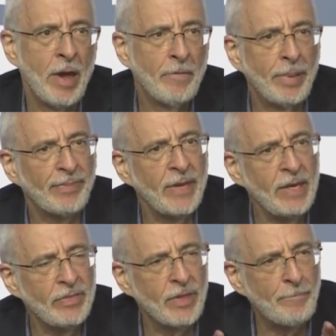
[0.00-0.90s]
But the
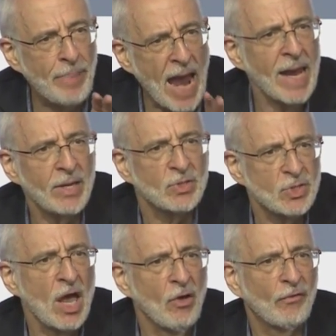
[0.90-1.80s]
bank
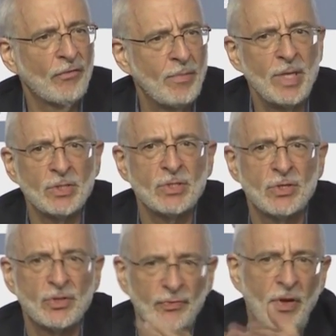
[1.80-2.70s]
itself, I mean, this is
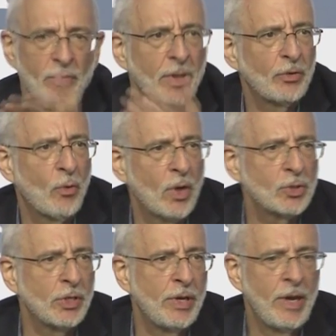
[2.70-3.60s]
this fundamental
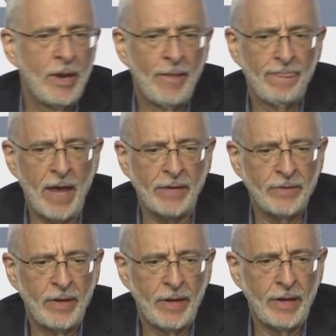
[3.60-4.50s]
question that
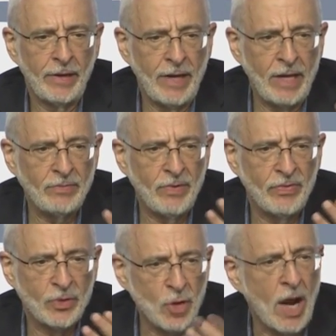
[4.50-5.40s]

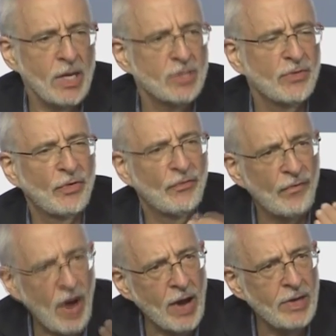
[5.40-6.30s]
the Chinese have
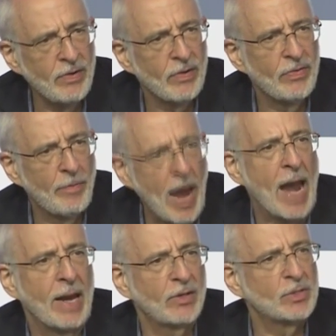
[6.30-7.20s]
defined the
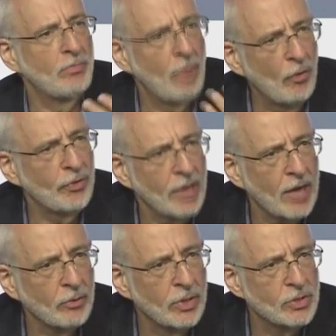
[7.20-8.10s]
bank. It's a
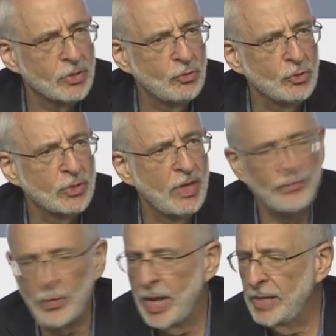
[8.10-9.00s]
multilateral institution they've
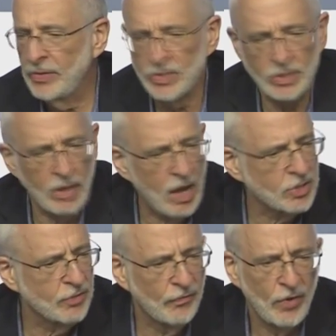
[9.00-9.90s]
created. There's
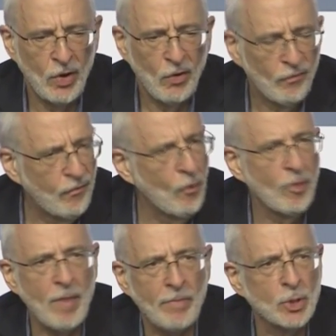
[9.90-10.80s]
lots of foreign
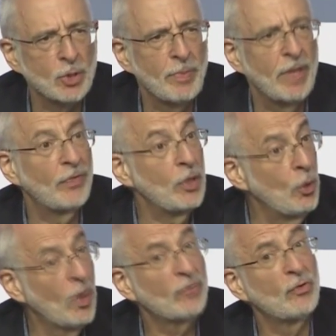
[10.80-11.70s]
membership in it. The
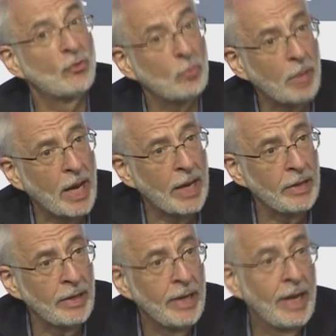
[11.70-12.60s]
U.S. and
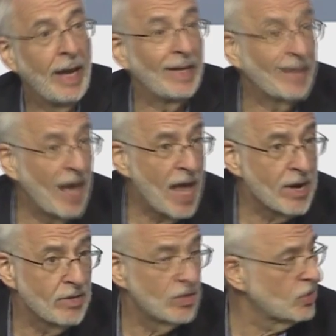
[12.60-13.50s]
Japan and
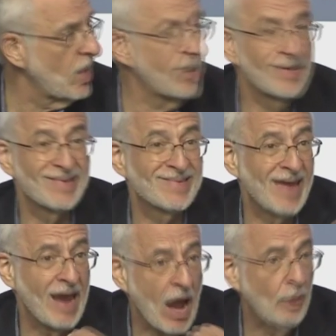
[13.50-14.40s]
Canada decided to
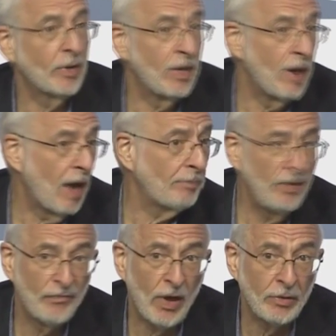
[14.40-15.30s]
stay out and not be
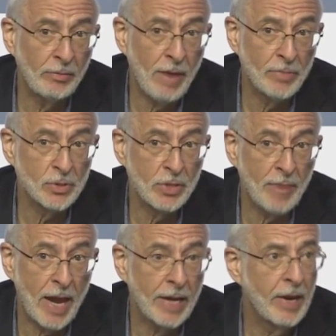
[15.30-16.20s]
founding members of the
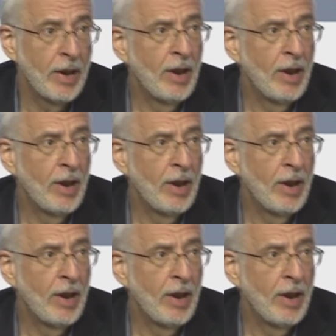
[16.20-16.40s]
bank.